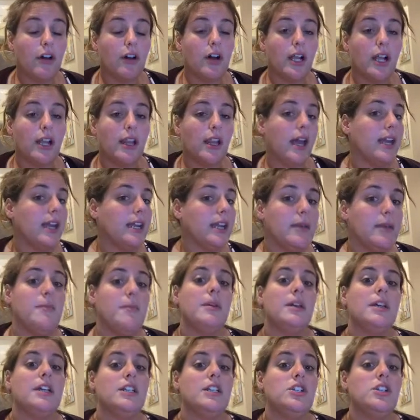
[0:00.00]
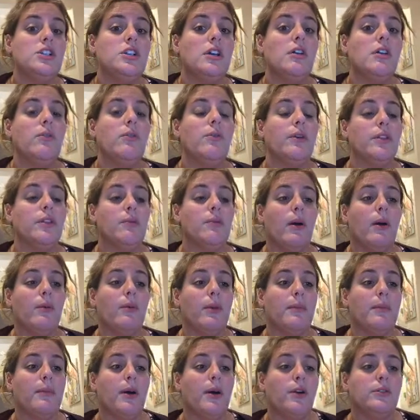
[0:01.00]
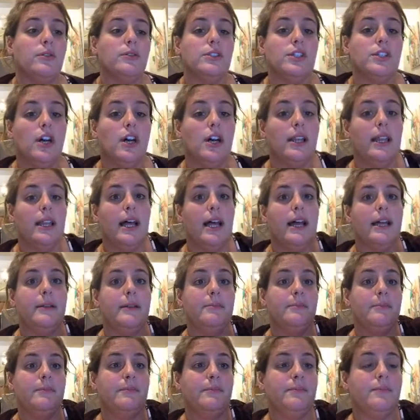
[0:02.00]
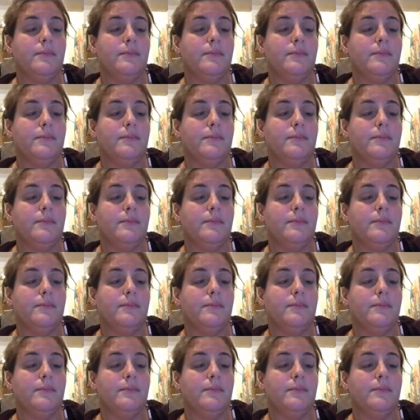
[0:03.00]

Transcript: online image with what we post online.